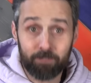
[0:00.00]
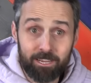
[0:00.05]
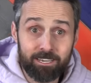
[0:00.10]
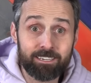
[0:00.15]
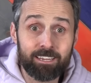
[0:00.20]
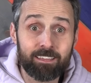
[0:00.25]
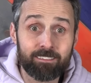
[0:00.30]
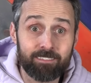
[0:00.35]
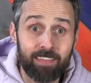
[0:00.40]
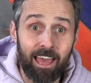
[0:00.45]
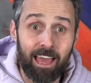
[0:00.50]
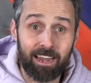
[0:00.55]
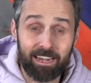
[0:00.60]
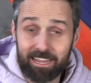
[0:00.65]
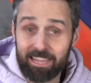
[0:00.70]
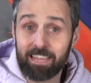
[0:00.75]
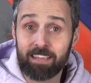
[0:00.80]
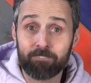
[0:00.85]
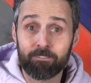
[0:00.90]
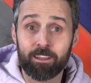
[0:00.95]
he did that,
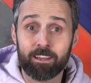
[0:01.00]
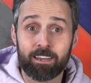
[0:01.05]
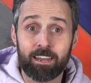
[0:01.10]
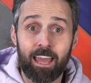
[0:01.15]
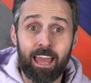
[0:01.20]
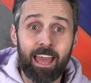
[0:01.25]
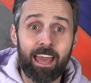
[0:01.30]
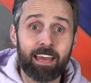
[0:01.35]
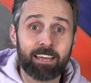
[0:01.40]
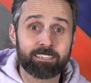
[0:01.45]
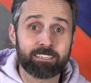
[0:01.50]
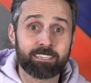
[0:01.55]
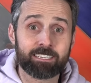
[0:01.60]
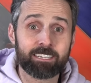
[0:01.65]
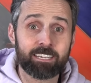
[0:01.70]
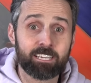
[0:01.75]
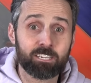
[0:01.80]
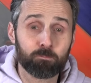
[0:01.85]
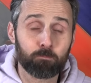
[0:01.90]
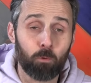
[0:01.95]
even as
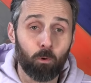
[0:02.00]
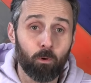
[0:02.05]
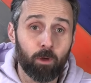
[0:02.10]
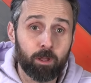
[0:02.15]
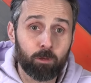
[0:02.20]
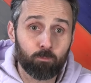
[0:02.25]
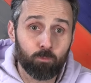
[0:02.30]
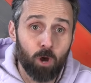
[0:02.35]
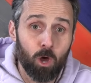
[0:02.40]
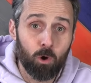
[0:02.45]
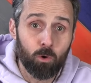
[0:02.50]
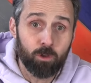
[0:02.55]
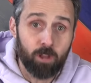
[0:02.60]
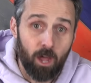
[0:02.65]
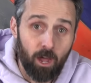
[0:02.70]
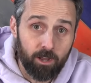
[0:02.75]
6-point road